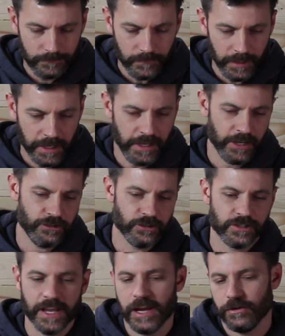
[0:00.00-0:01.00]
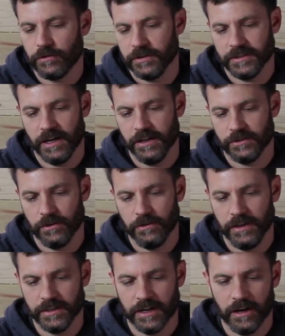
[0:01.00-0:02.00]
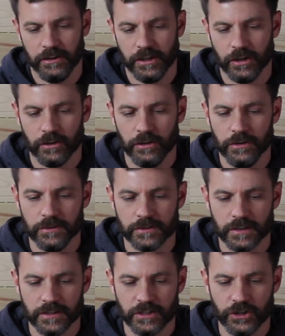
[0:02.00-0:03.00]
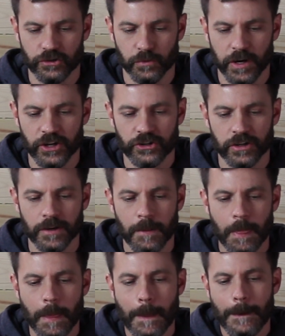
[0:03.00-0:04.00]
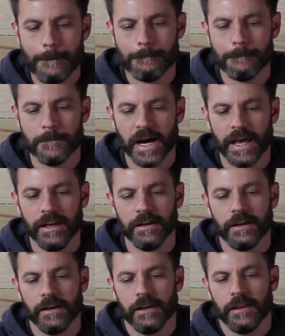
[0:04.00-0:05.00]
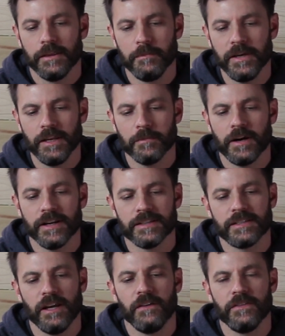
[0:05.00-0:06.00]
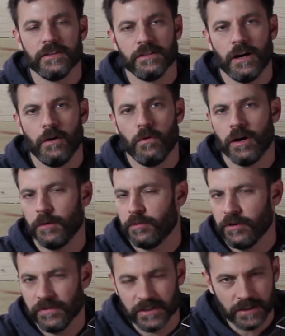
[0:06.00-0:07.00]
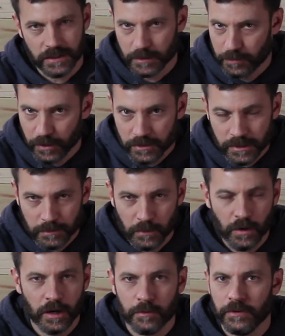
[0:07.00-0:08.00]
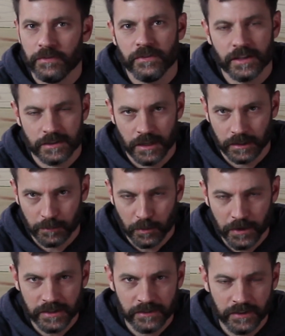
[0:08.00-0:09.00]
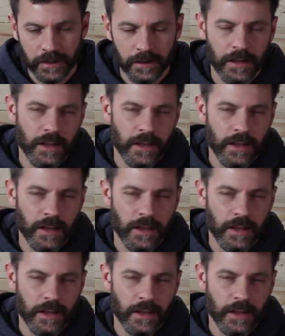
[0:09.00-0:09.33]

any extra side door. It's got its own entirely enclosed situation, but the Media Mod itself is not waterproof. It's not supposed to be waterproof. That's not the point of it.